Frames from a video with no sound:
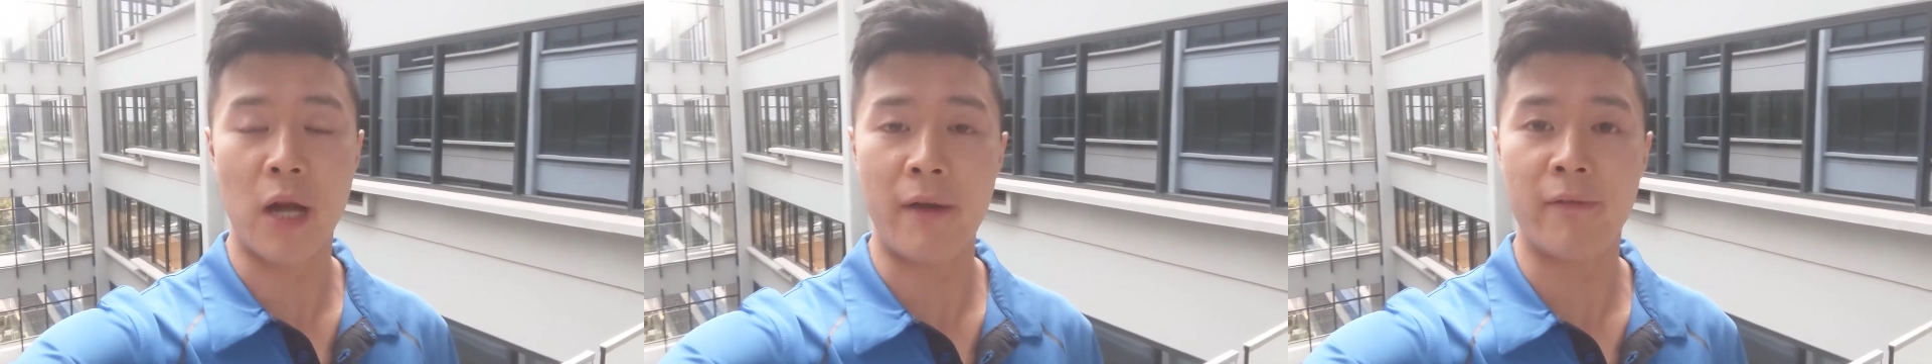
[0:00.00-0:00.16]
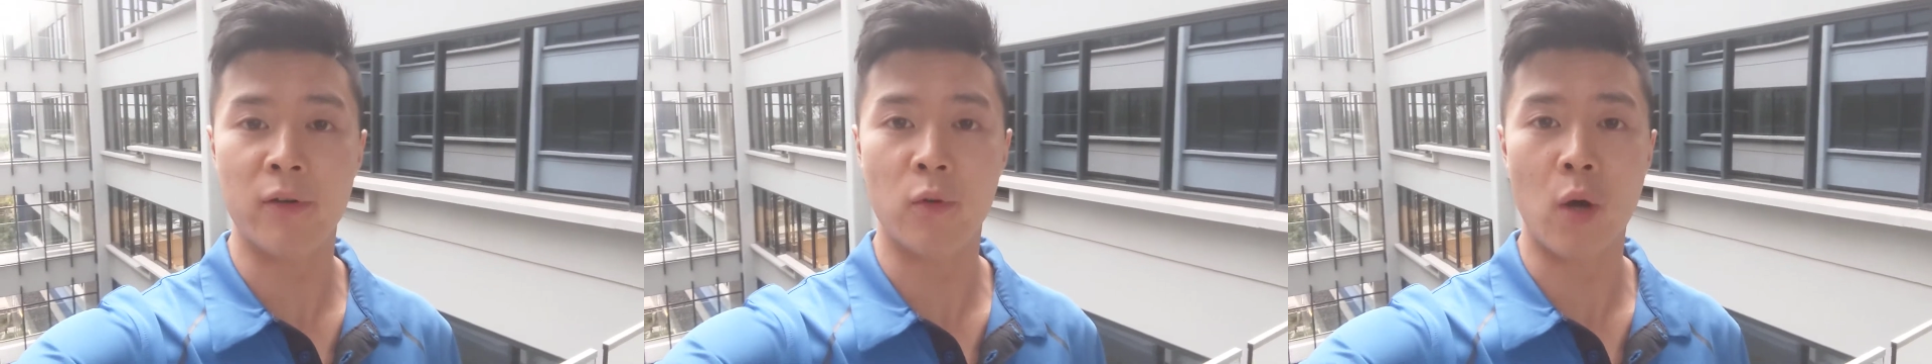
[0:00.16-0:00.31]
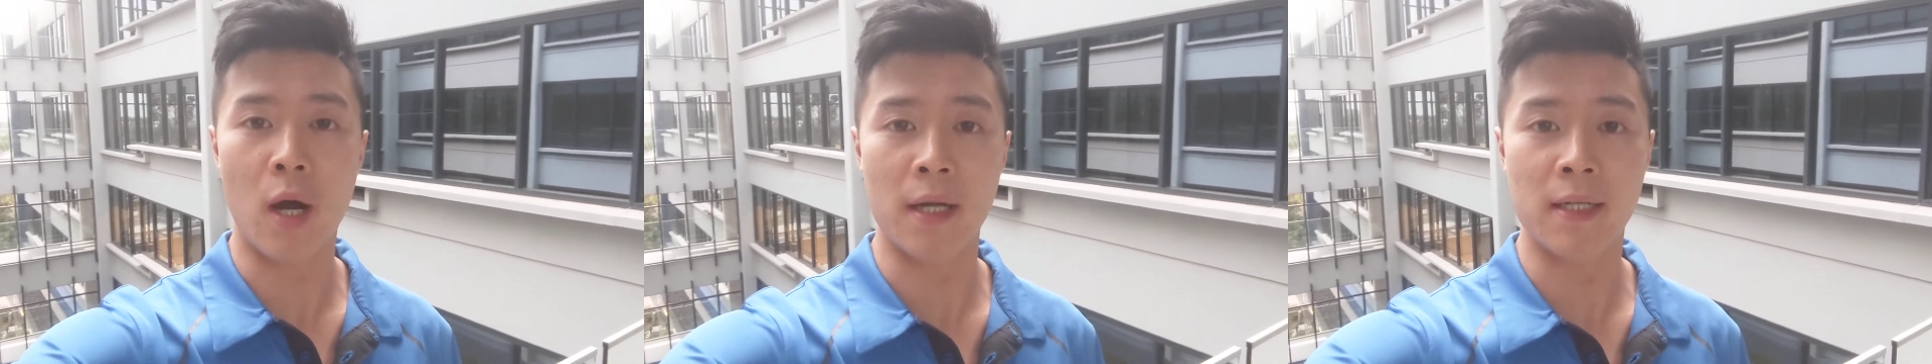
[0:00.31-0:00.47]

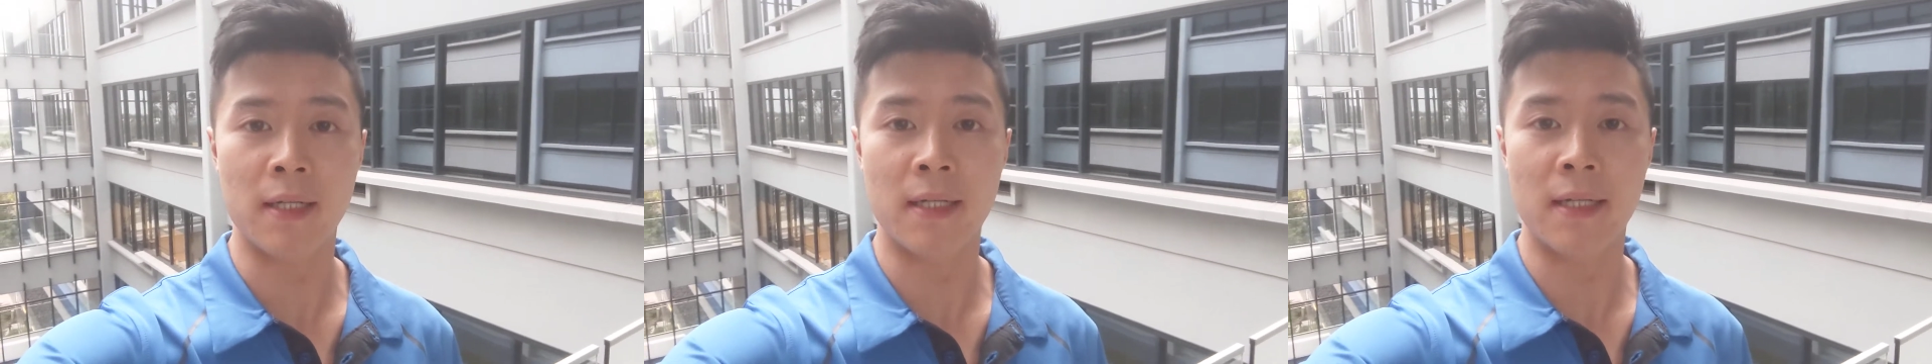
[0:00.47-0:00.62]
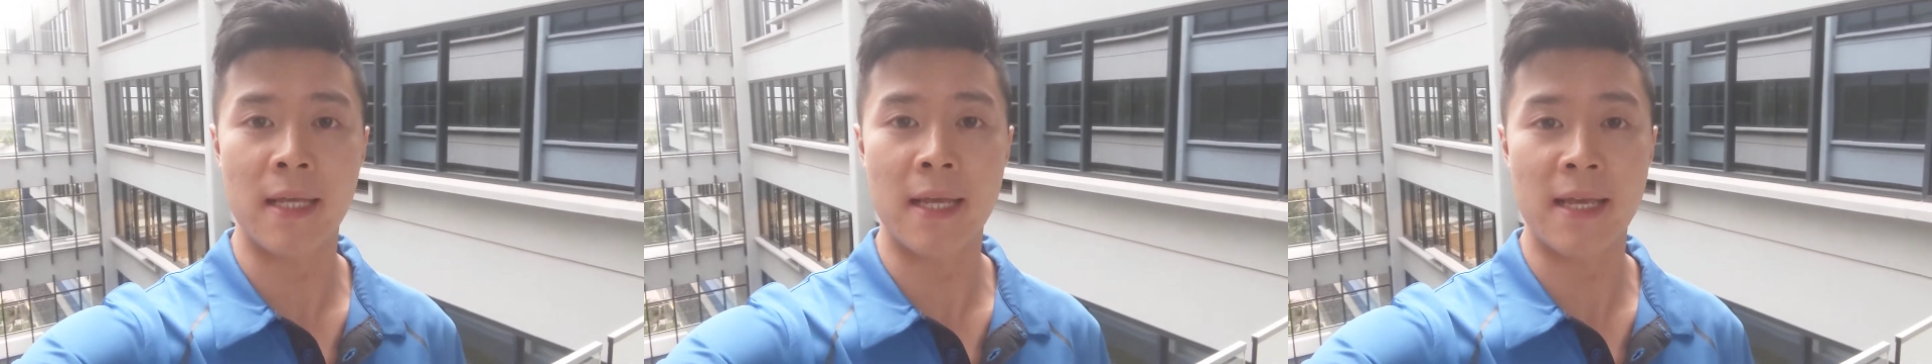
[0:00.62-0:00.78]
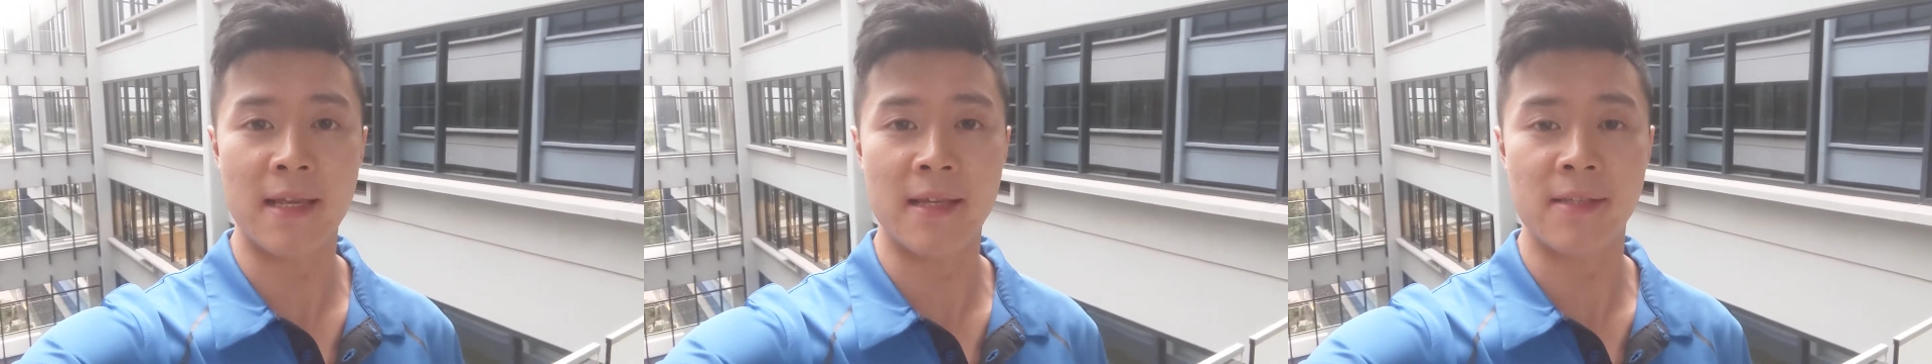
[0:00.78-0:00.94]
everyone
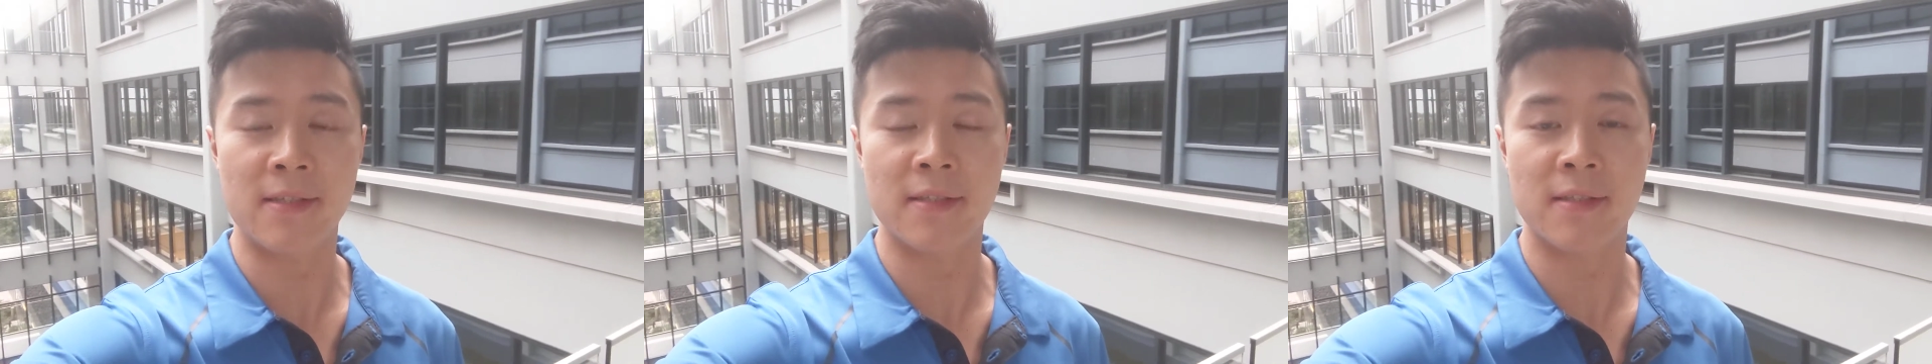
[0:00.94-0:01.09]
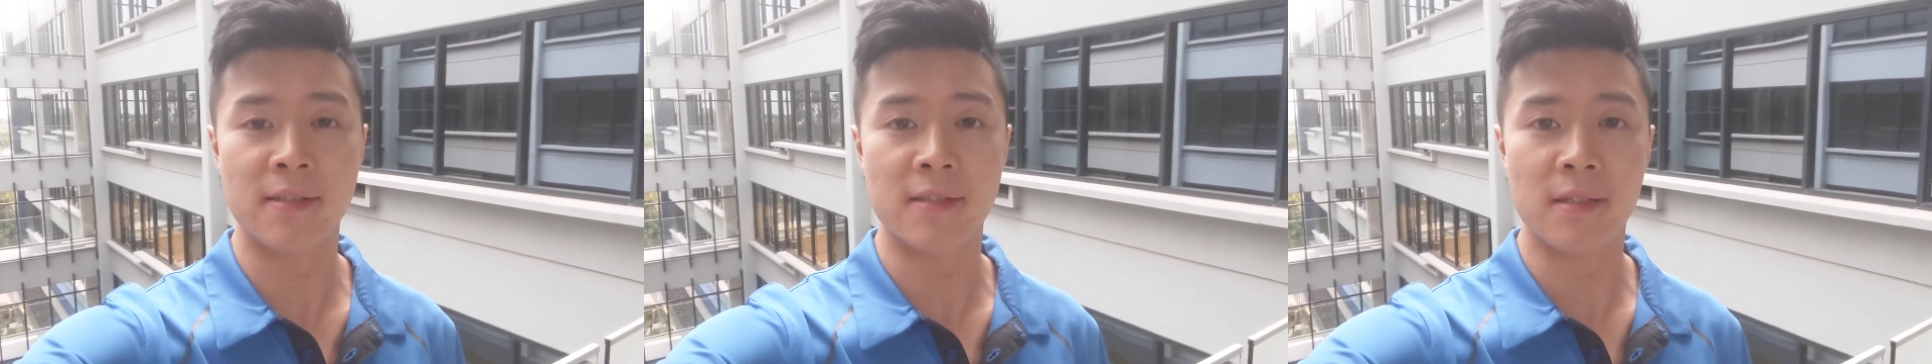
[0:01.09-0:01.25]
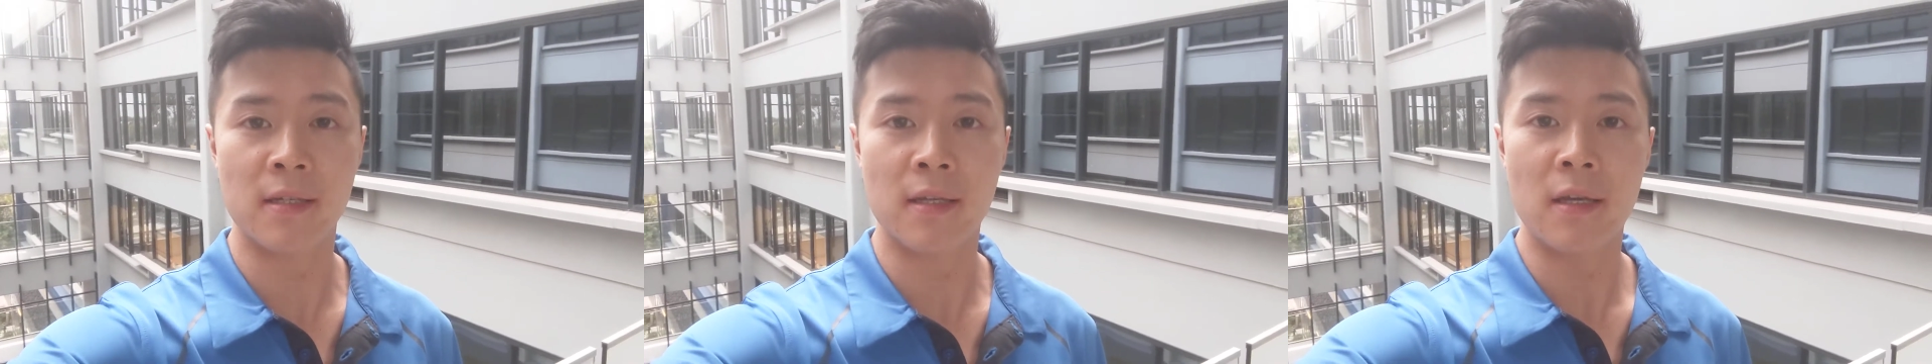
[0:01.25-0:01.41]

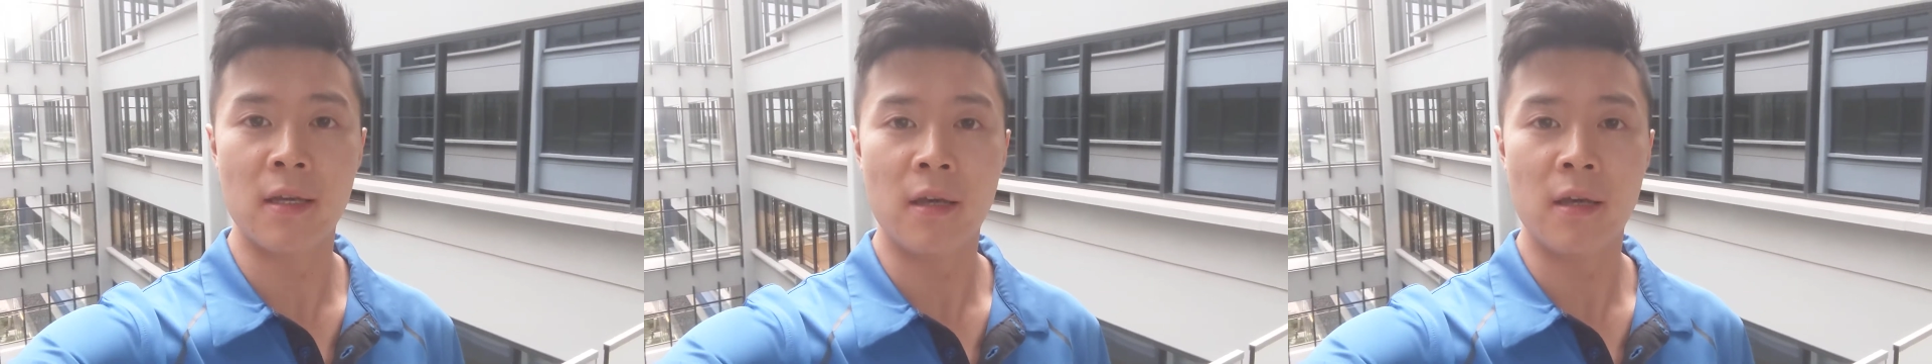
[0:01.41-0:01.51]
is,